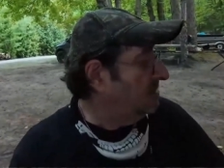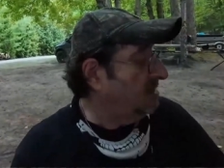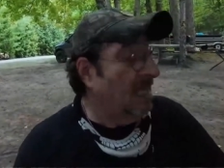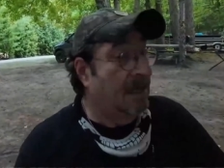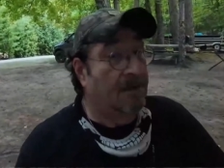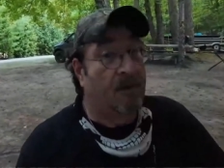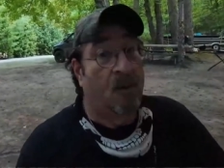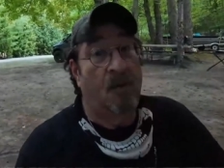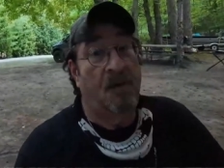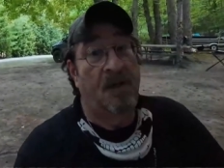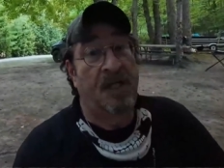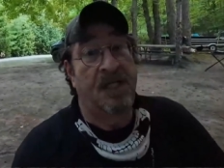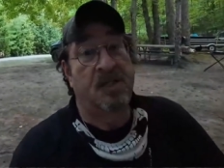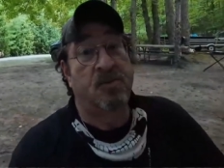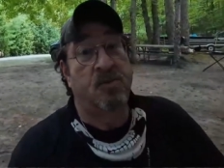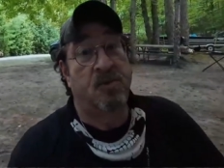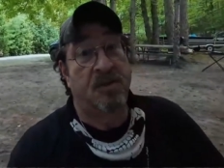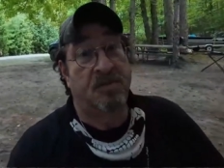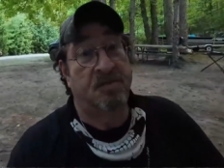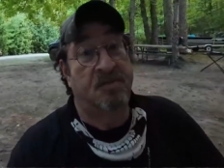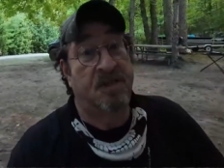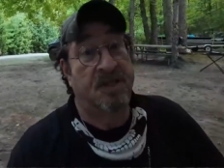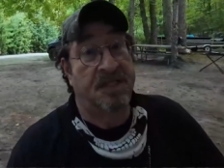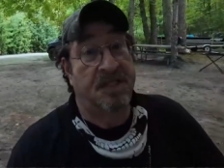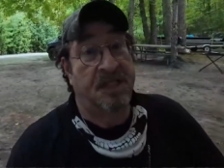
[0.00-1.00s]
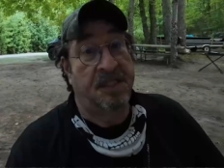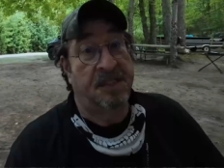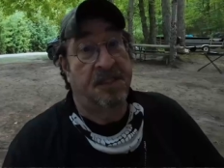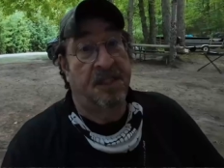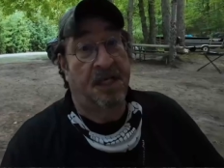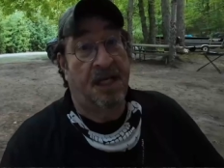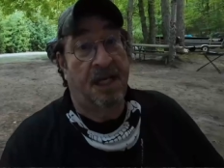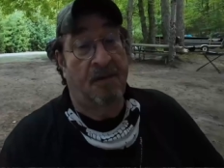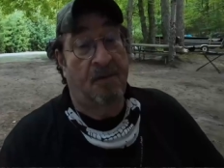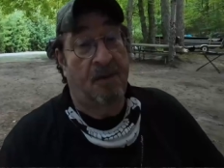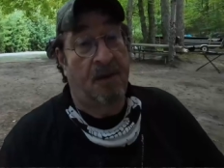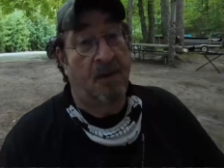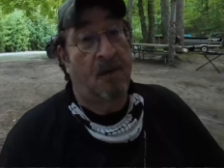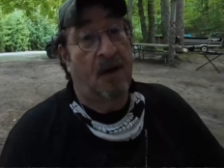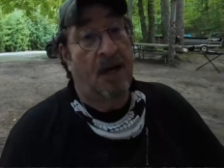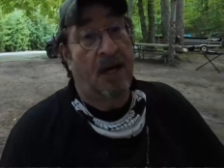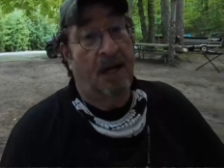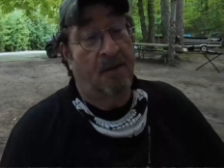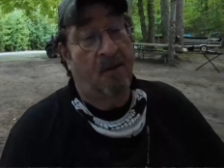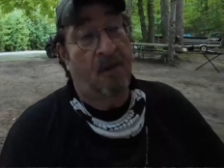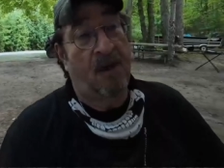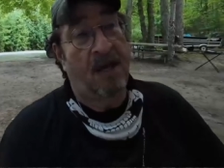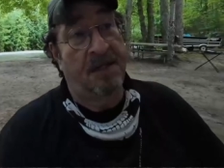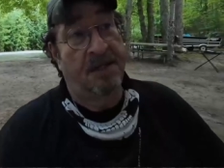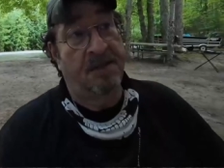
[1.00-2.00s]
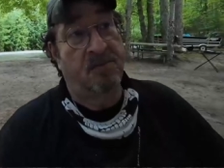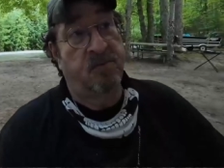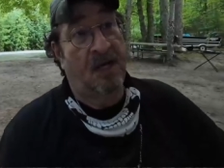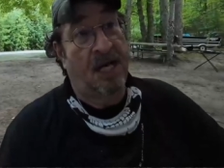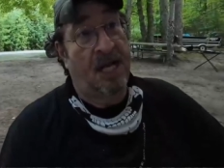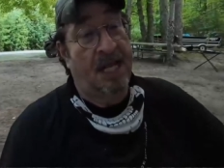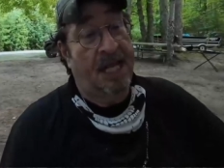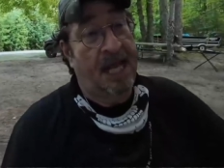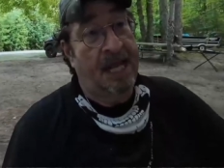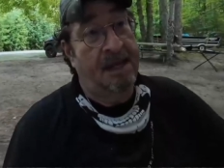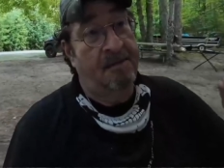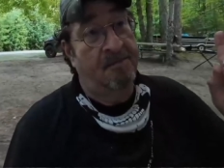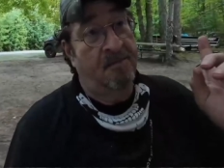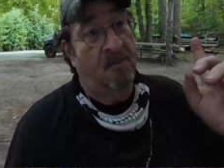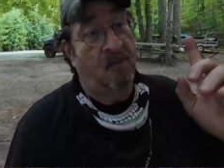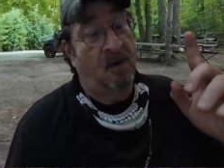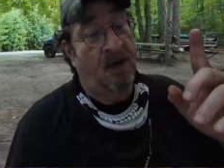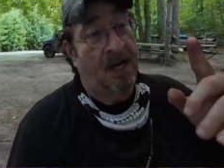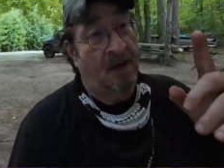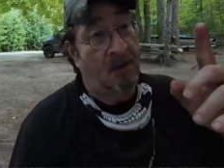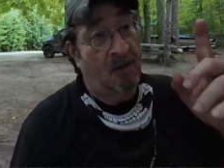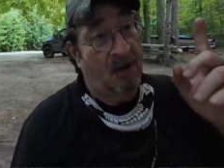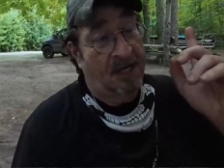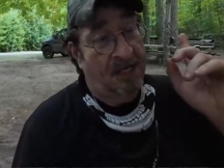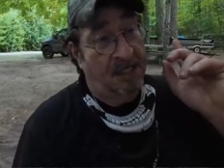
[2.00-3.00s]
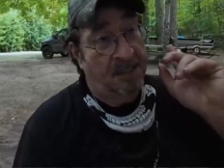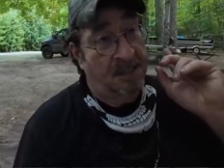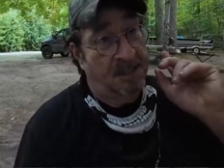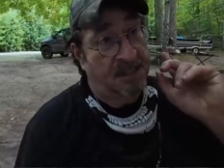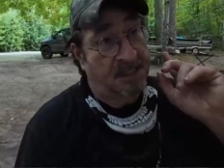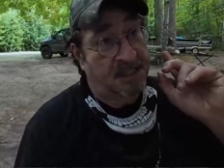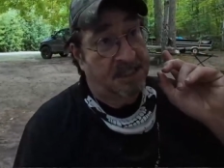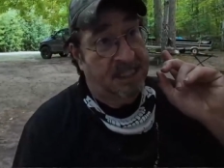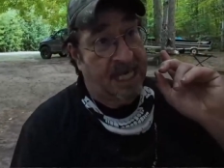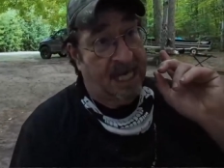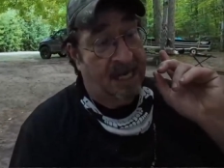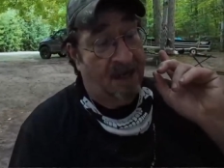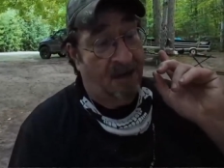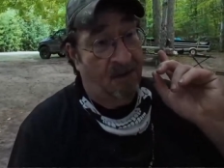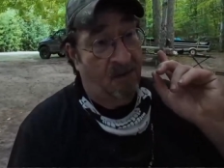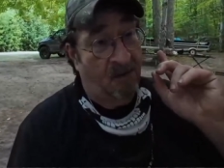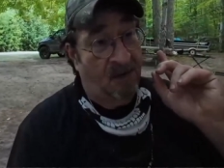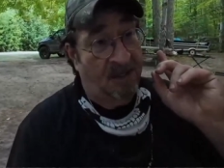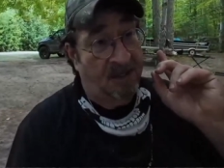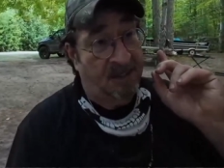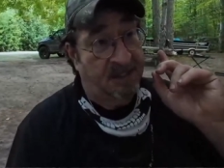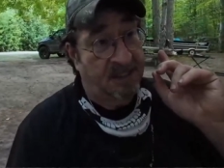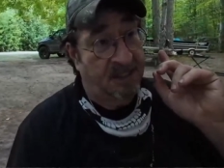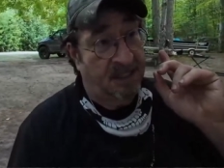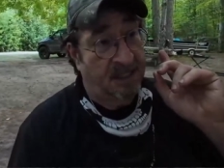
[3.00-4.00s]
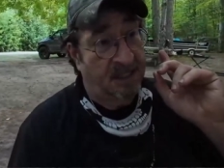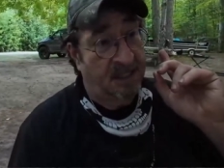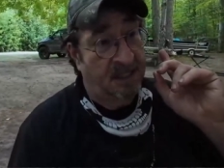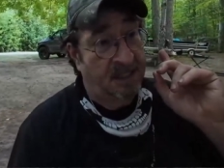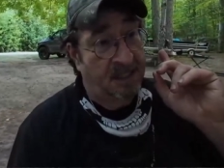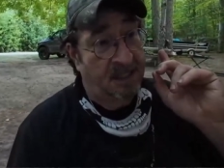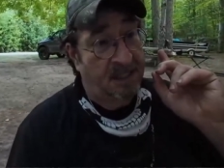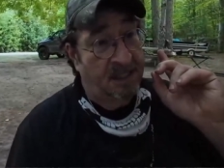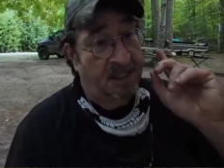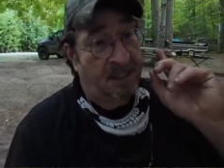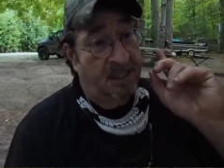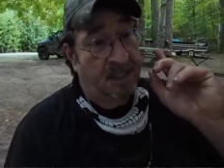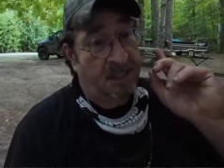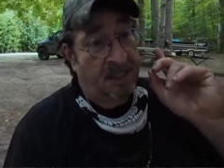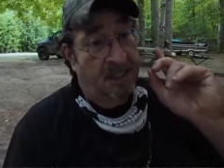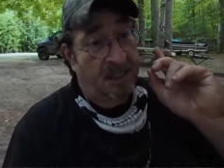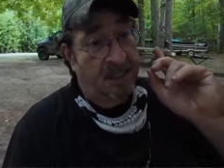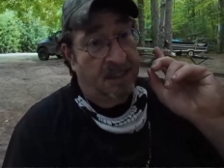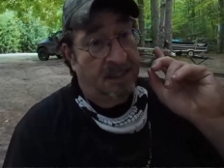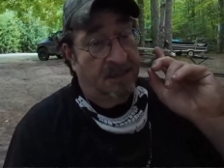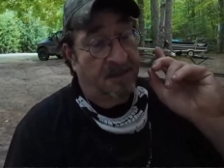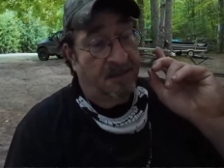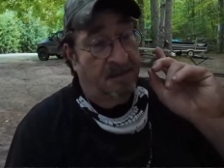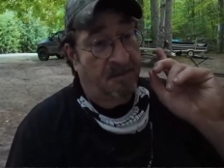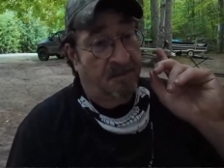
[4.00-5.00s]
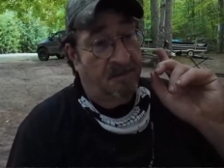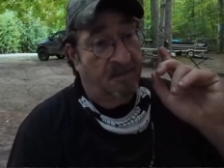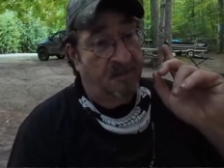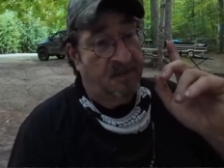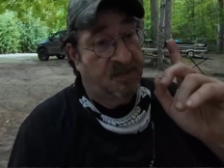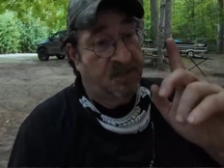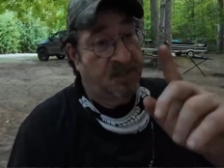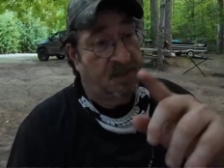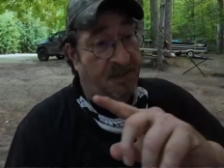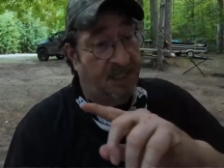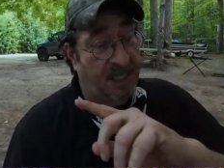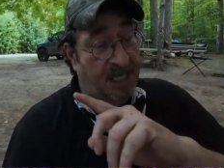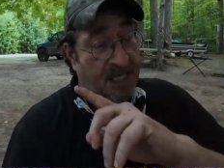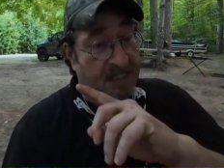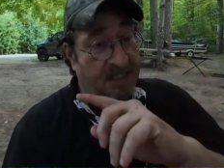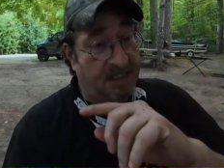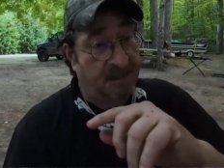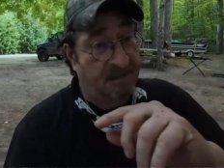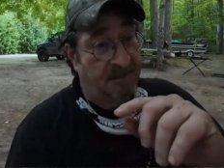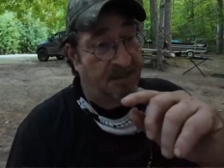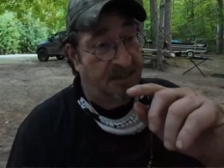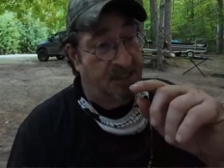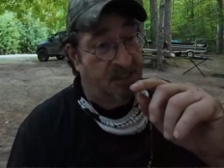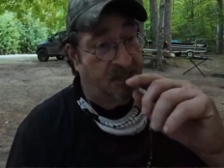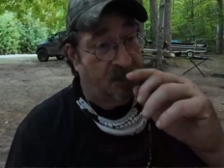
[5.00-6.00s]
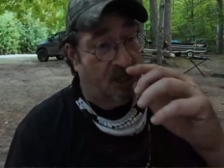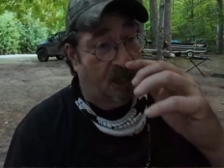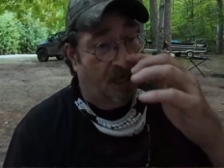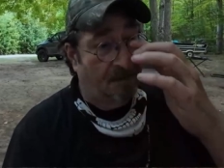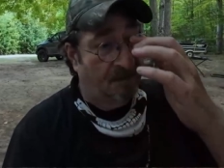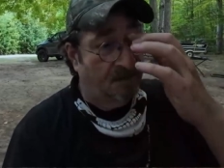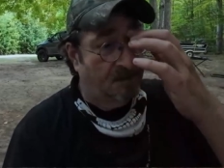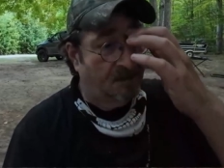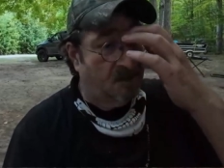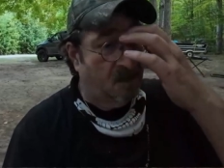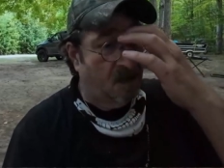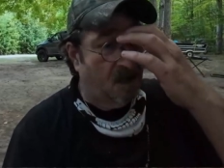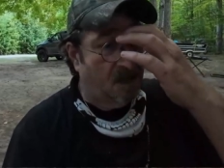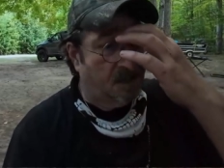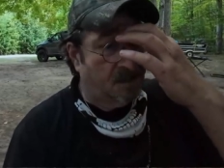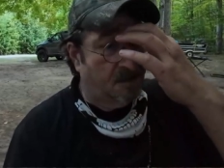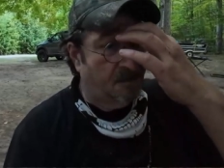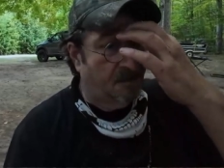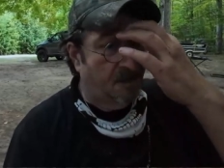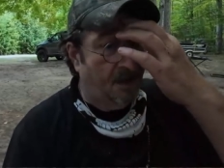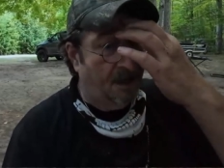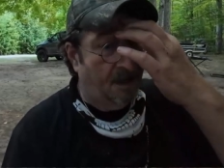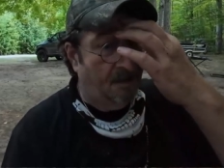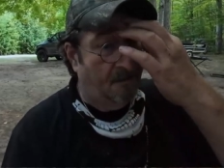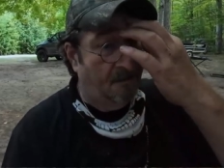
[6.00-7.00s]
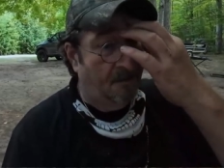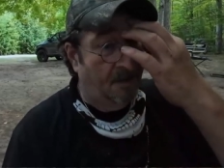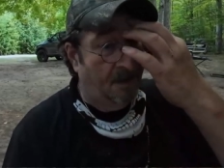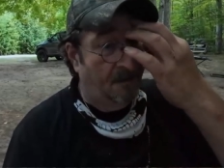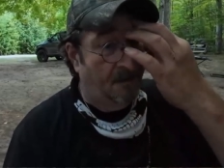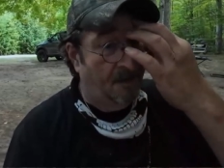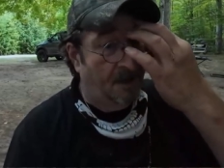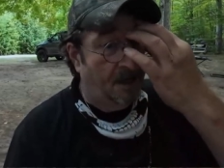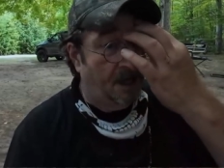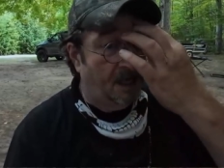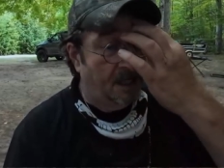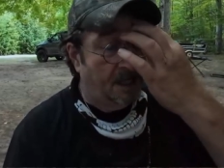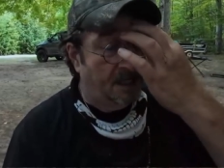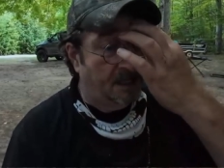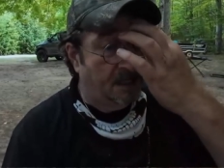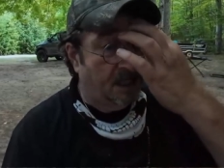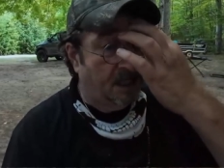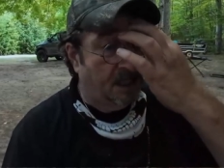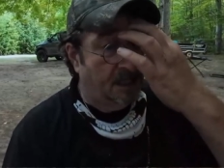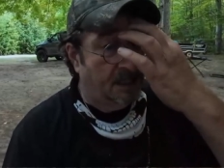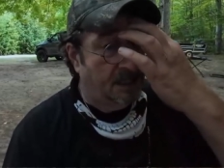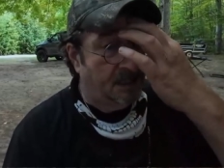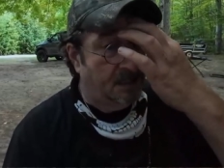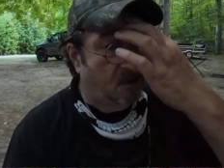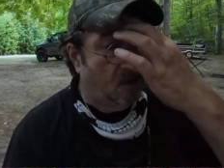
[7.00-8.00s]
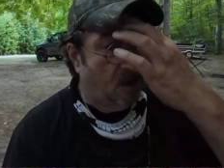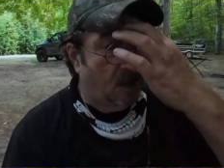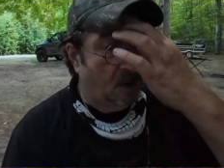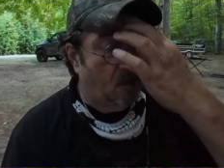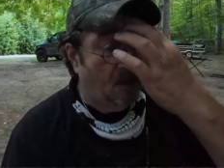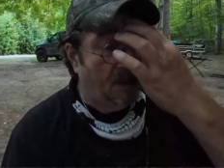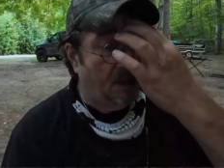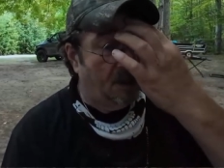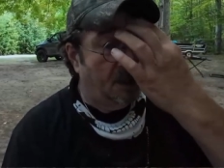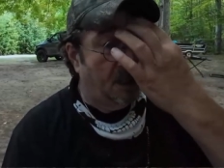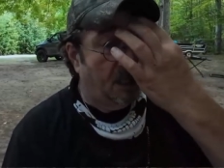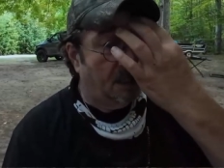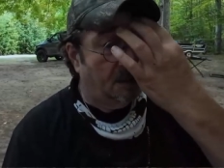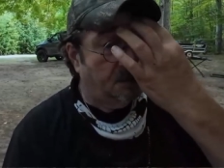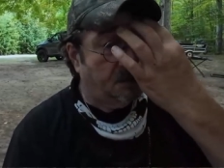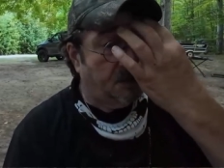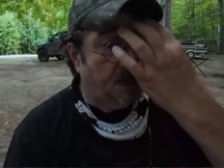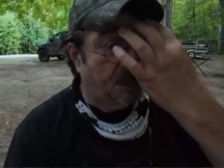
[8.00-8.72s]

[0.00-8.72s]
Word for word: Sauble Beach was busy today. We I went when I came when I went into town. and went to to the to the ATV shop, talked to them, and then I I, I went and got